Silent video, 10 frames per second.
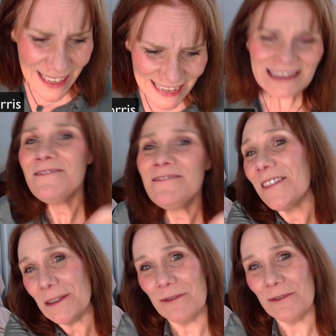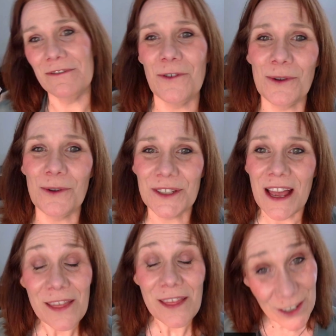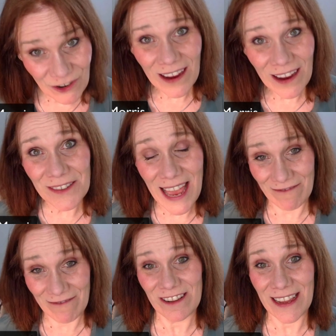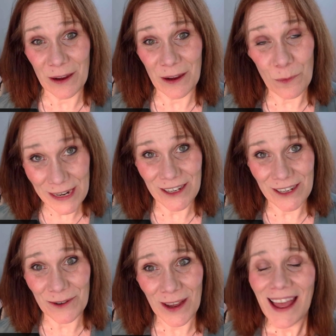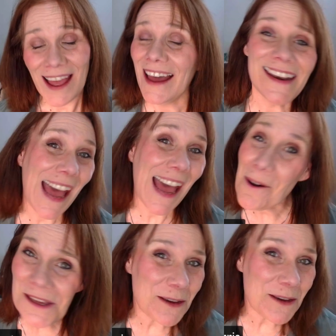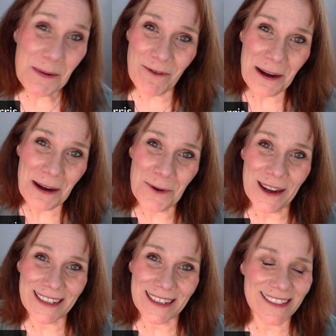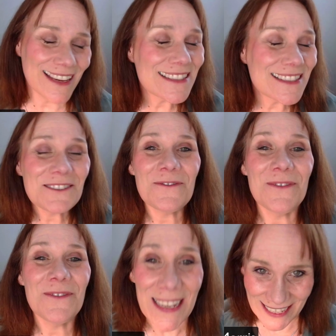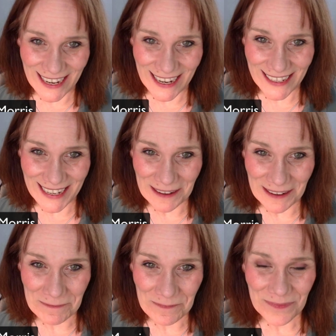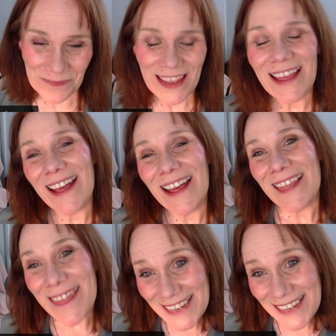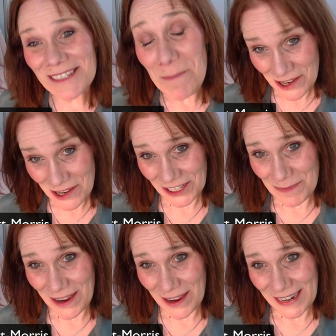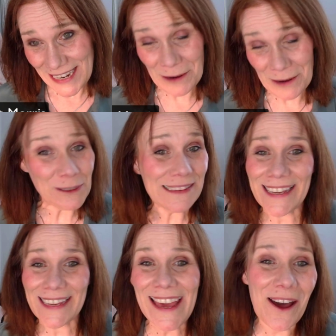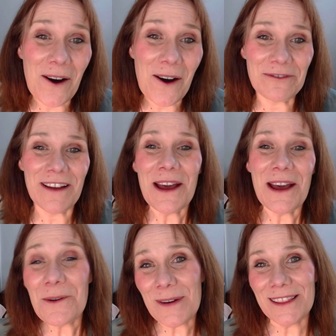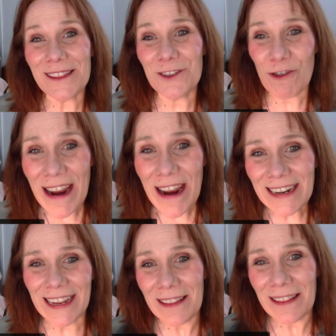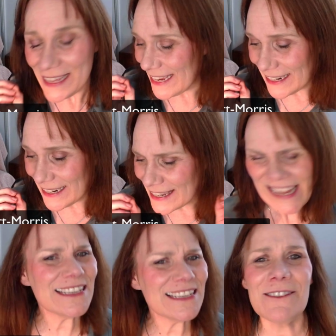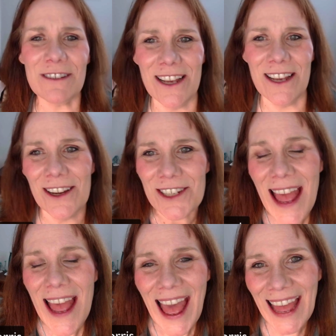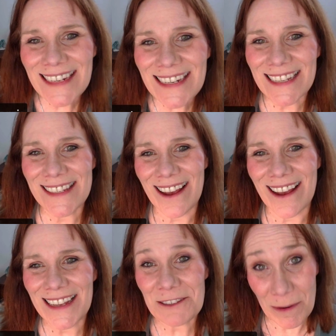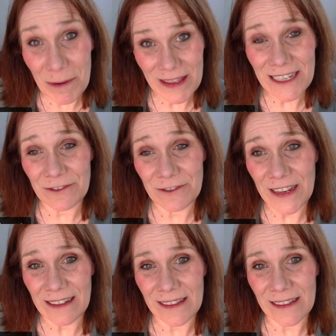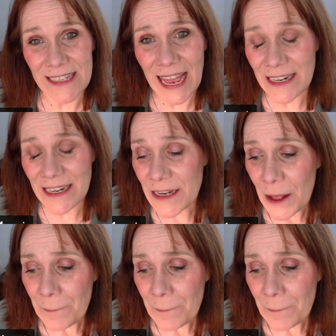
invisible force that drives everything we do. And how the human brain works, it's fascinating. This mastermind, it will kick off with training the latest research and insights from these fields and